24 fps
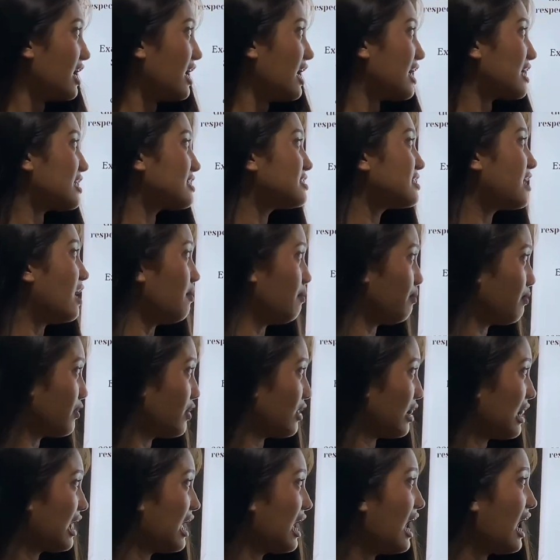
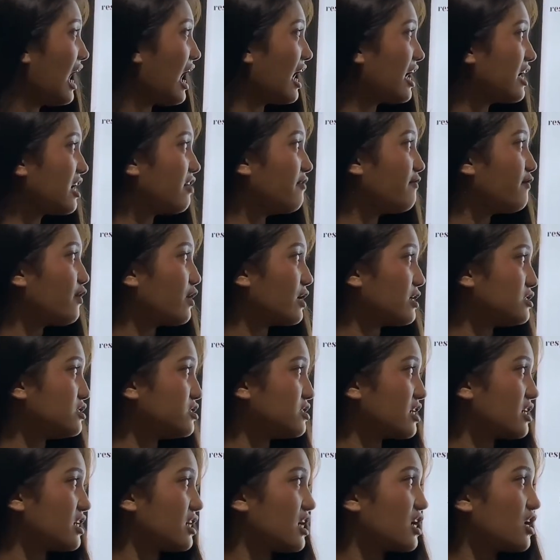Example, I avoid
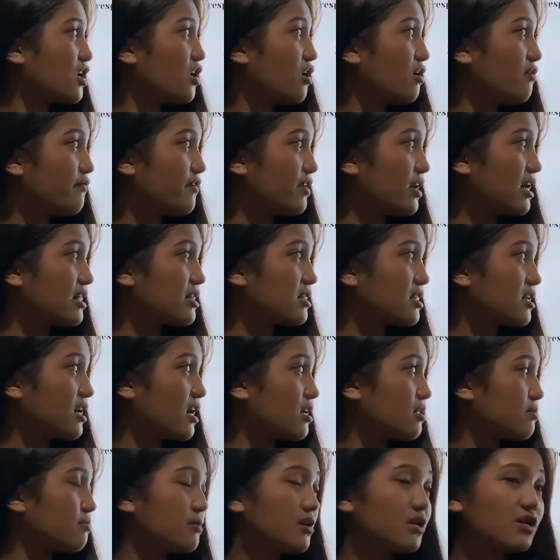drinking coffee at
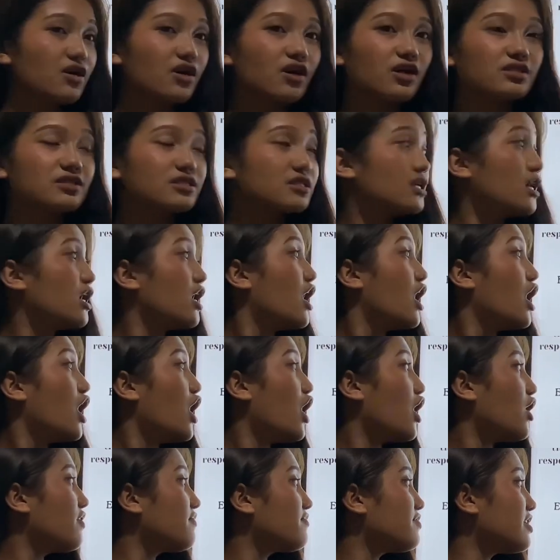night because
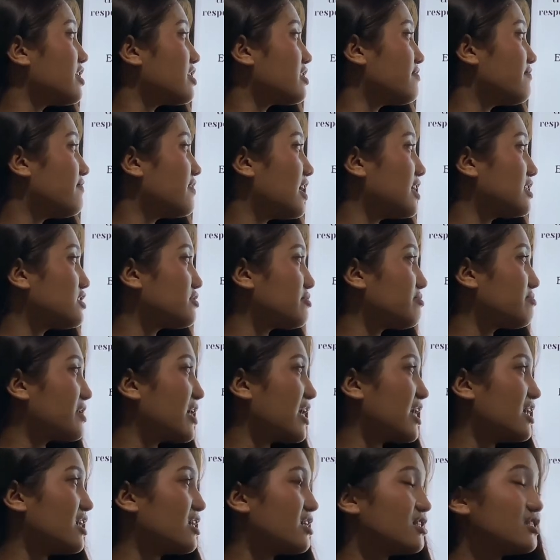of the advice of my
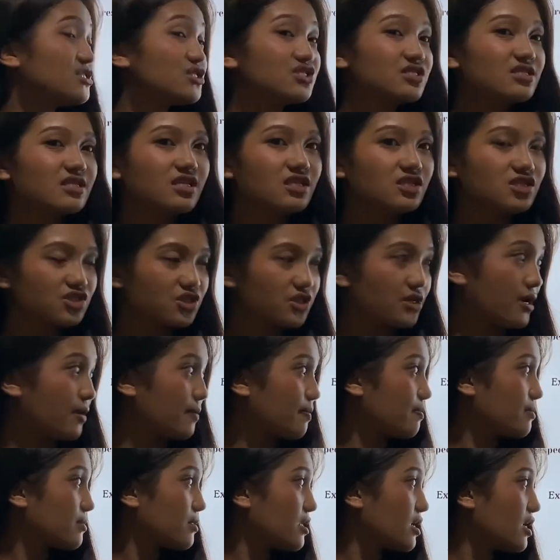English teacher.
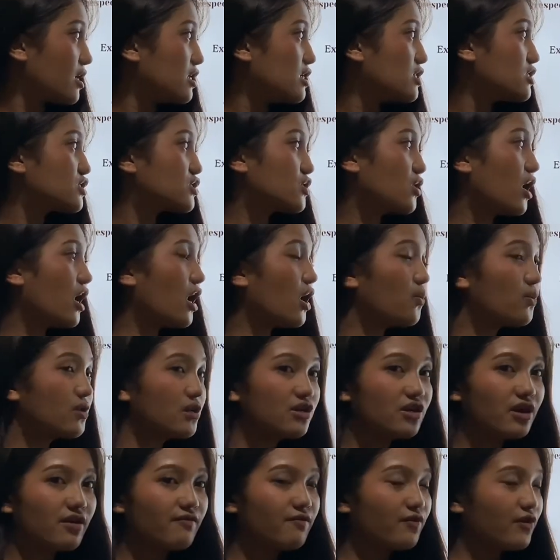So how will
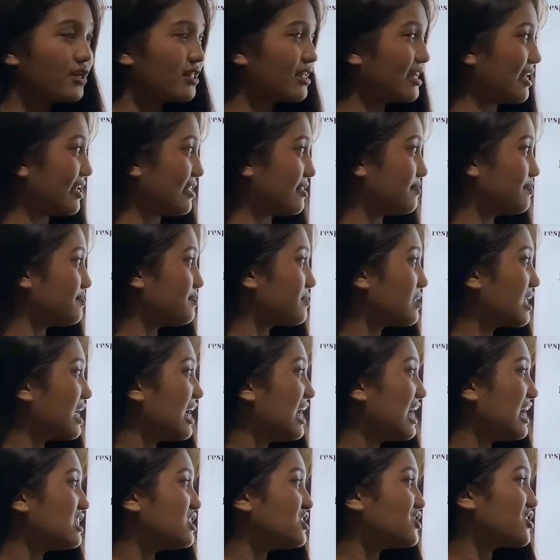you avoid it?
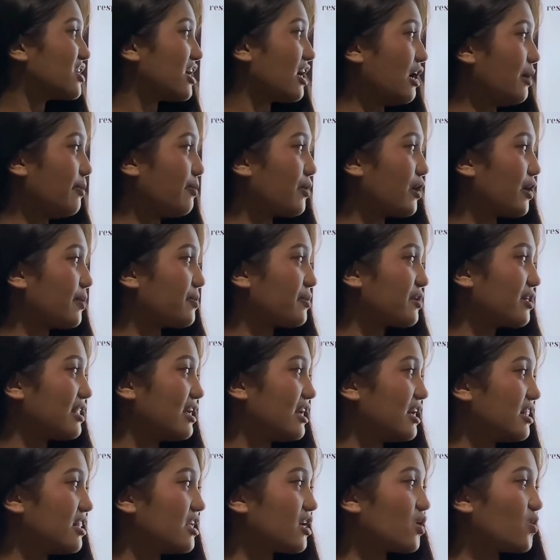Check
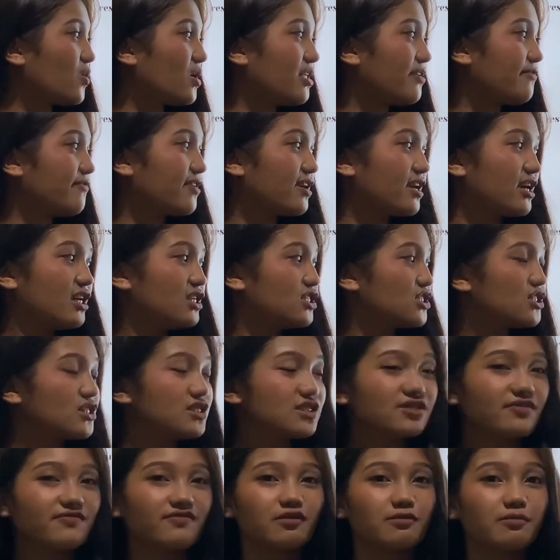properly the qualifications
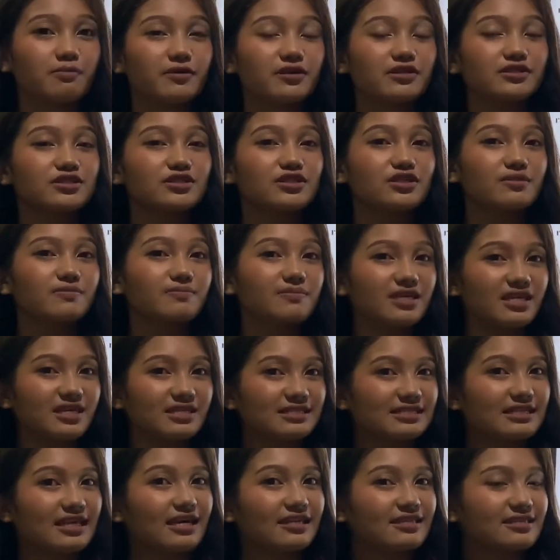of the person being
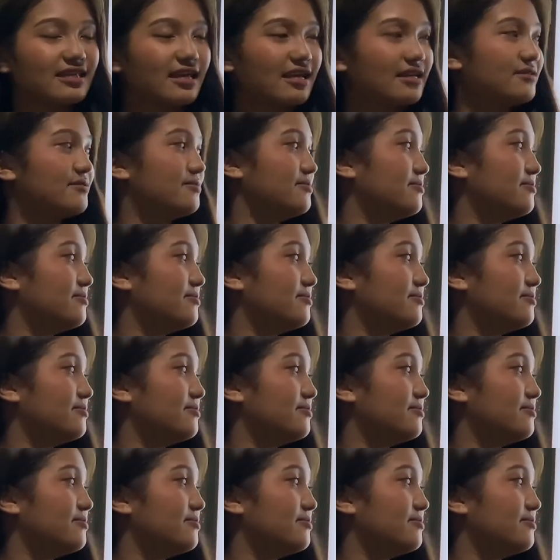cited.